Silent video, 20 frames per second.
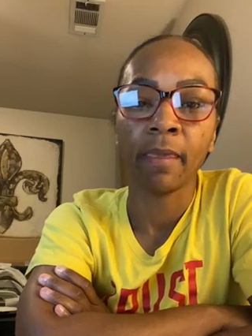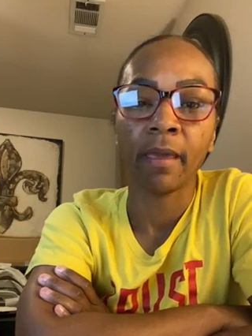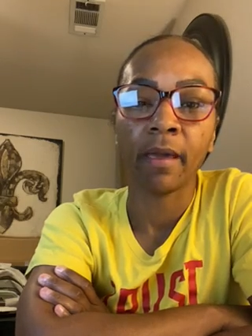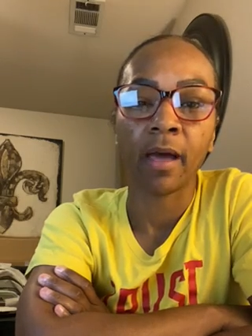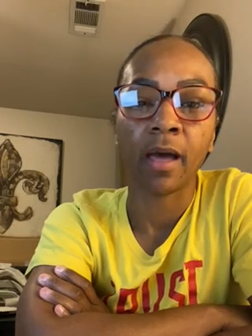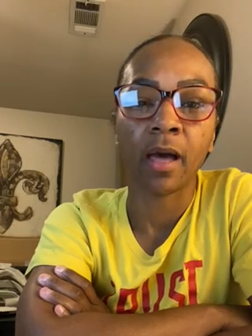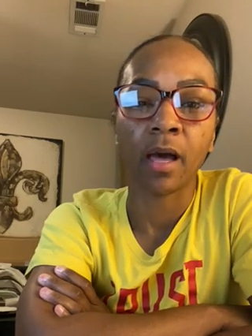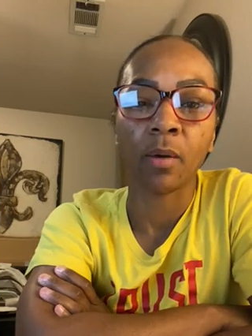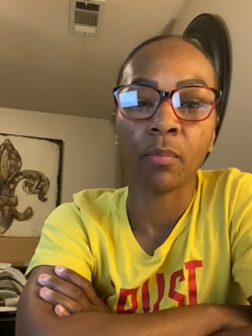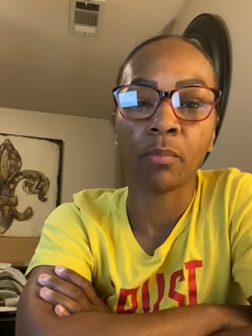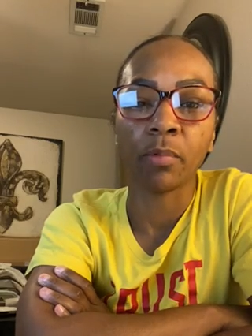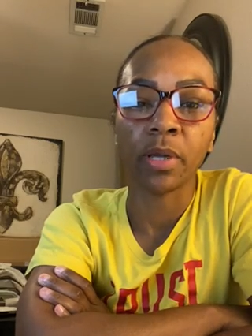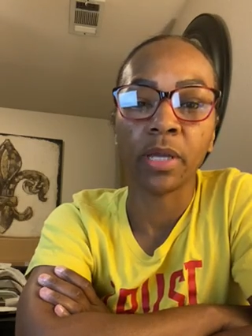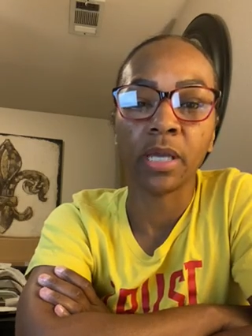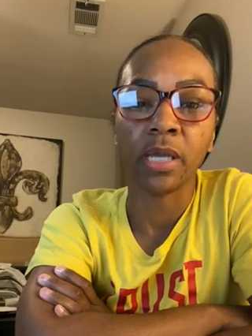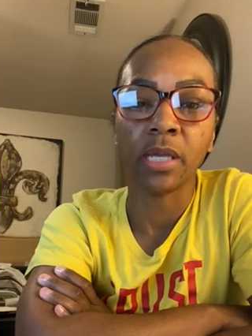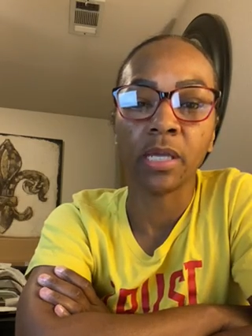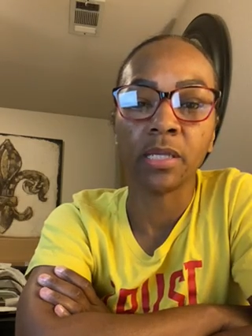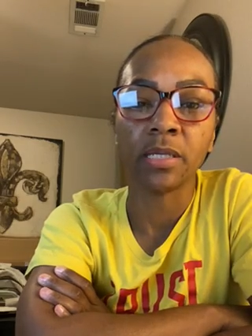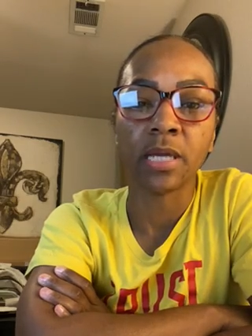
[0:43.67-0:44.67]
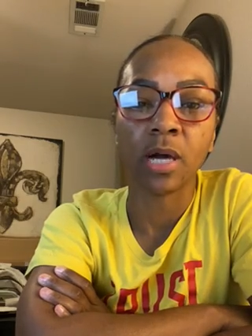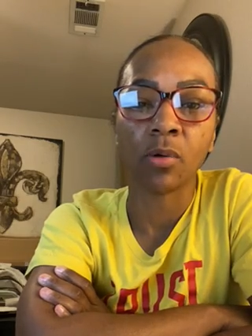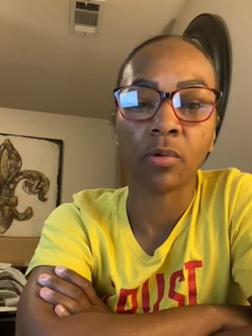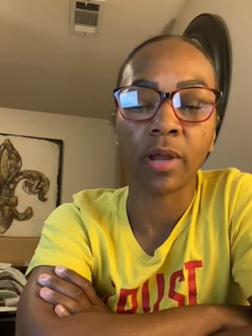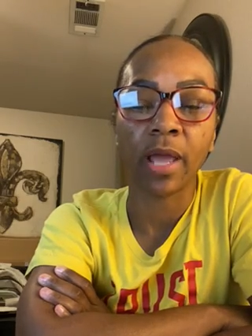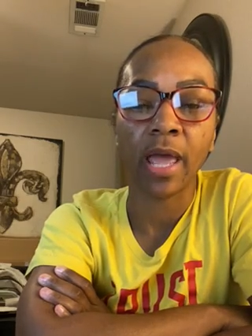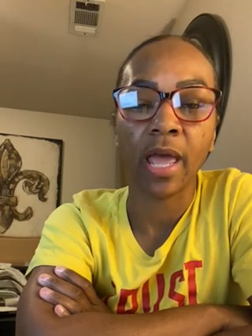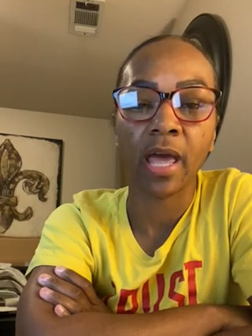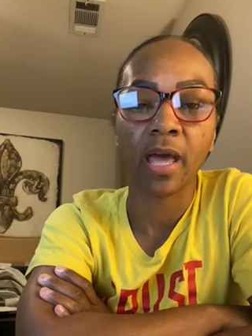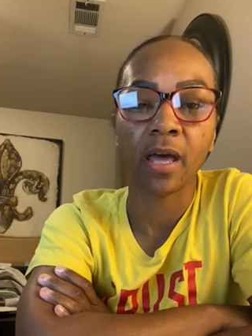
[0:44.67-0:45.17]
Um, we don't
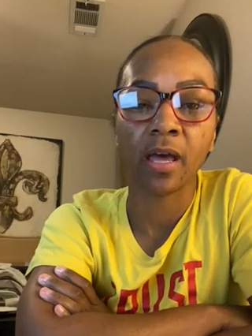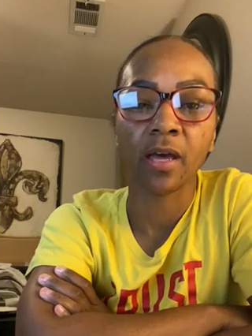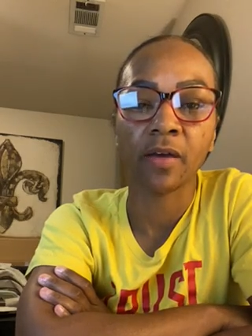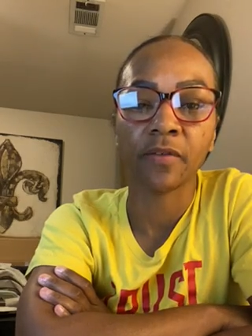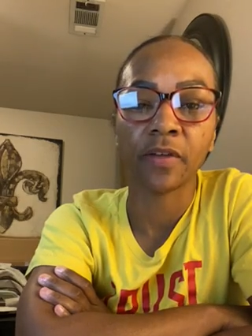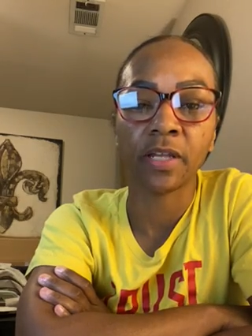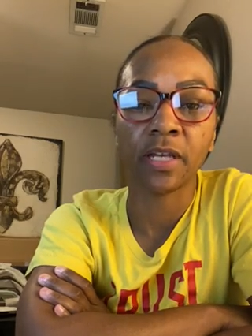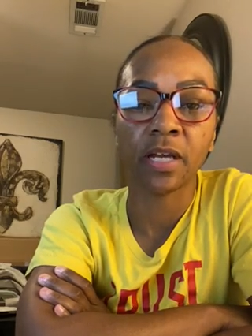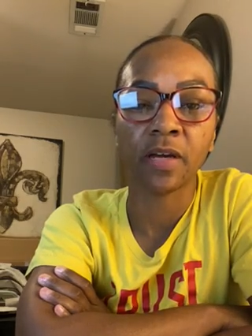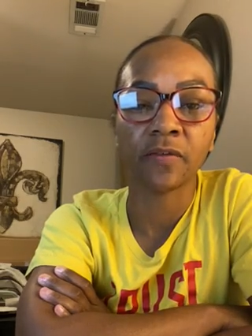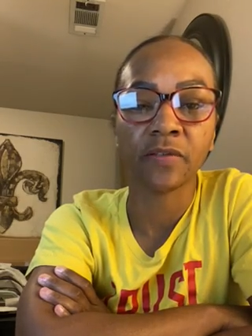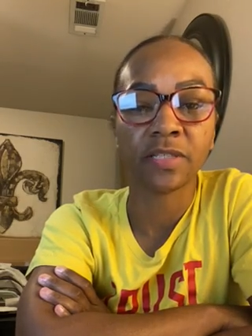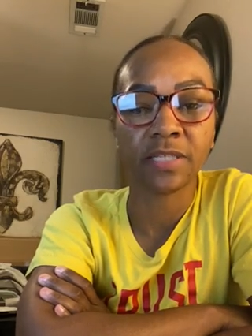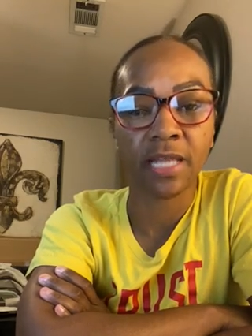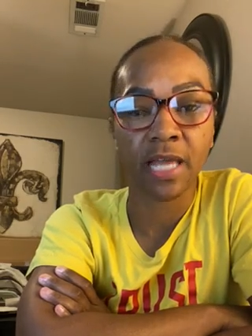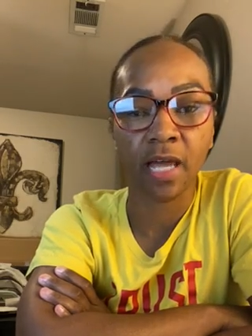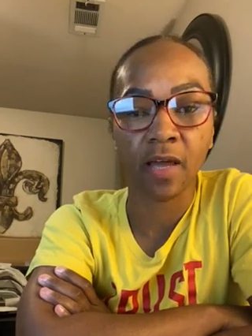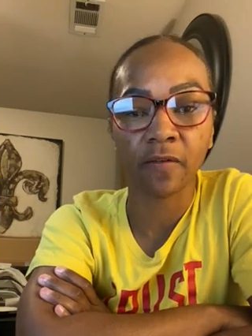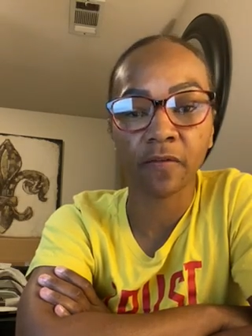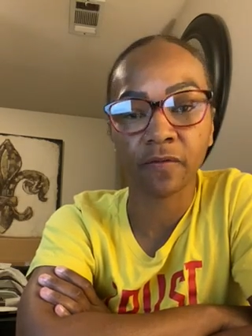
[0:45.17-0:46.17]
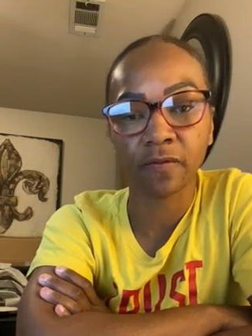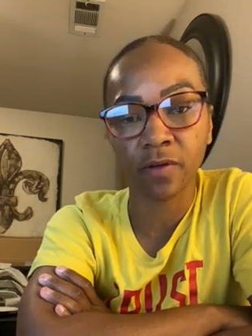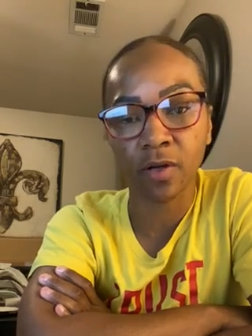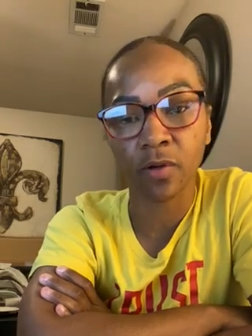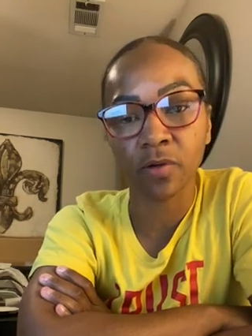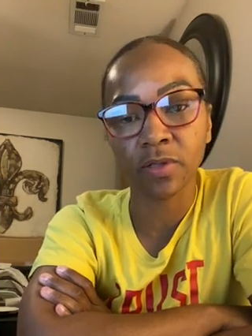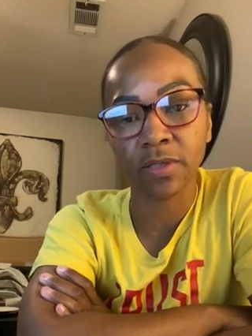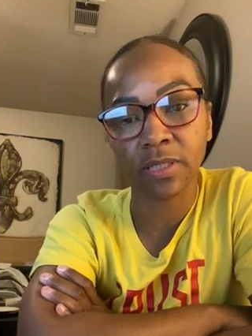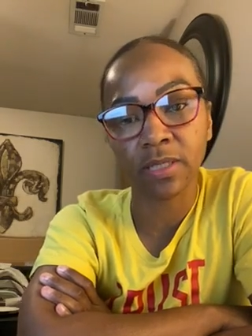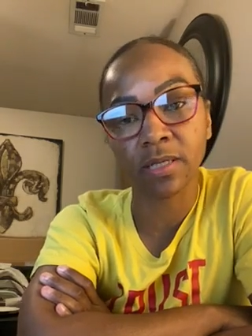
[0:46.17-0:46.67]
have enough staff
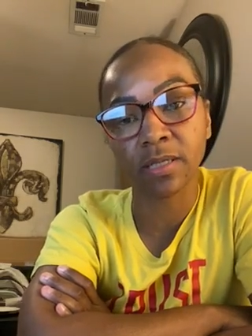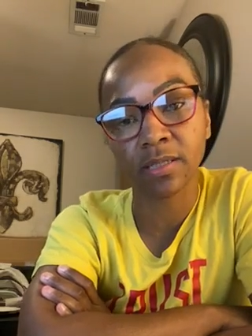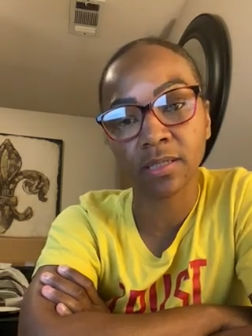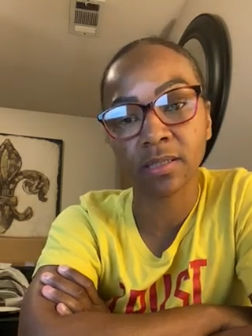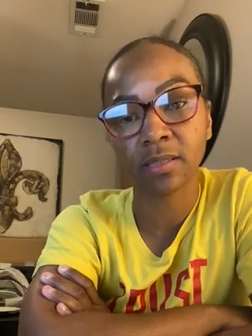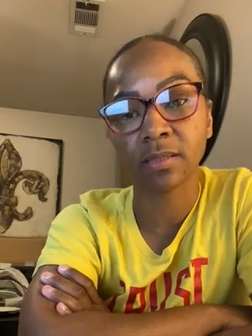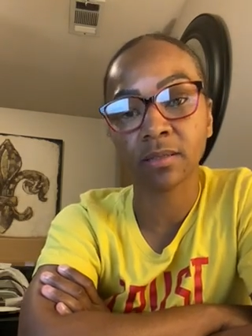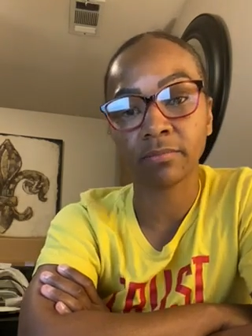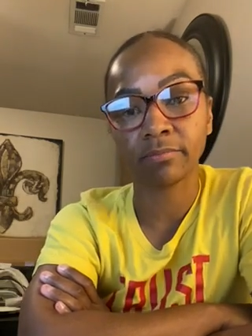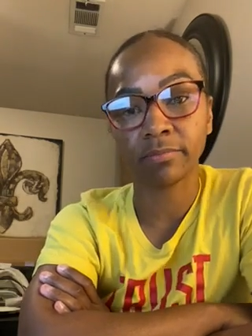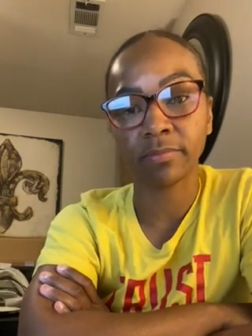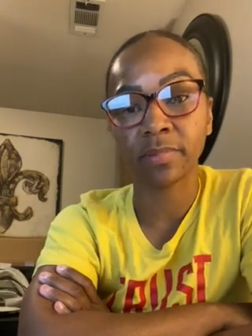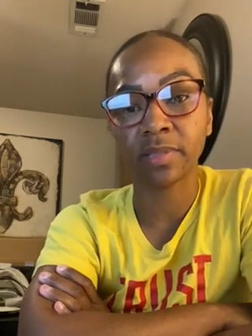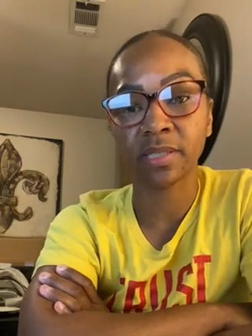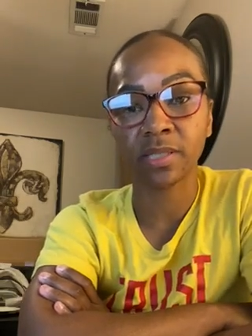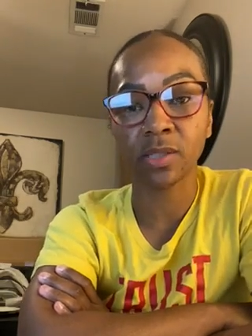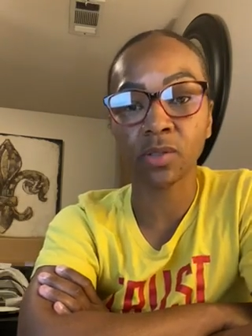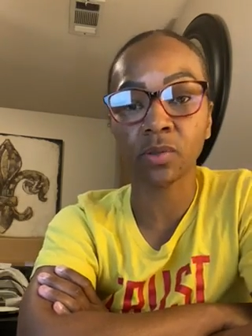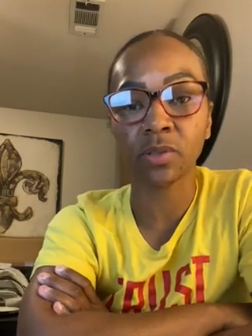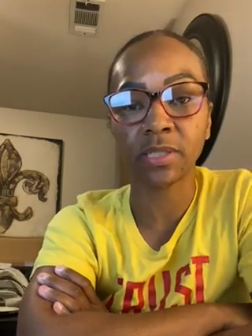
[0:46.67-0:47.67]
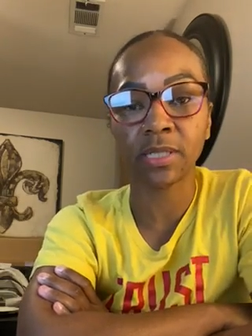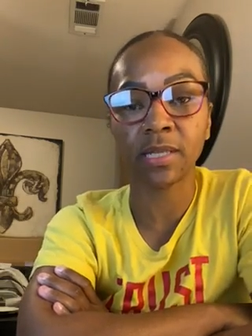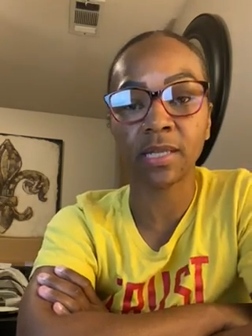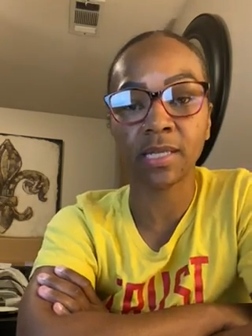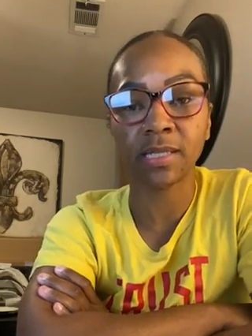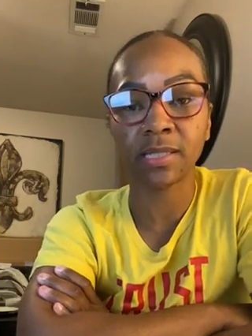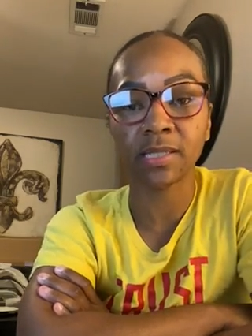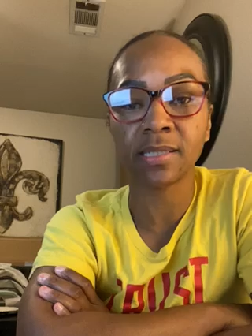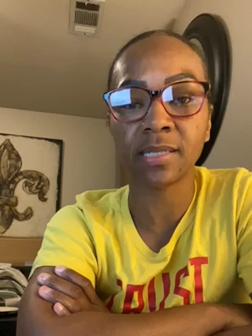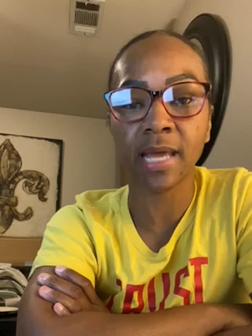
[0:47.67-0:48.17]
nurses still to
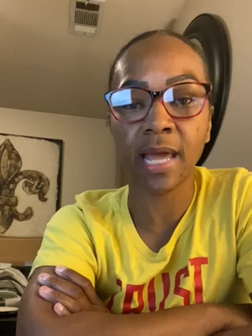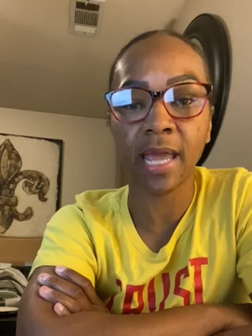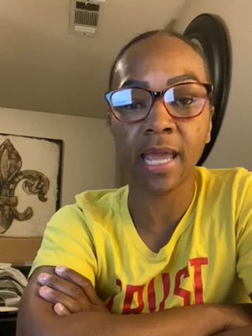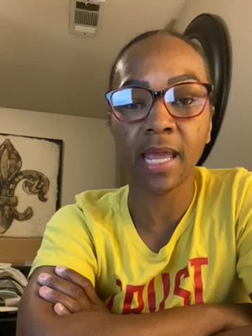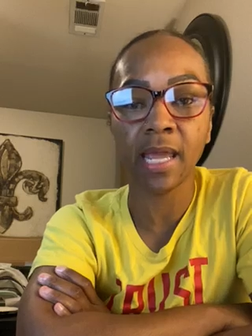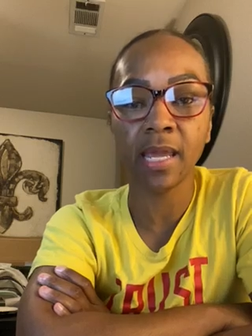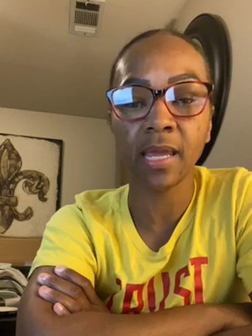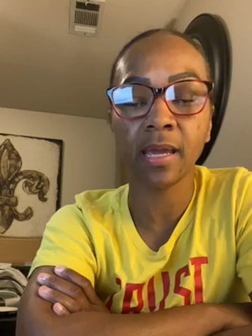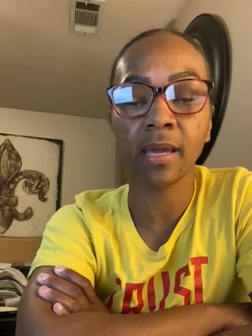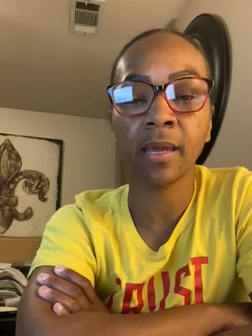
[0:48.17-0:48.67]
this day.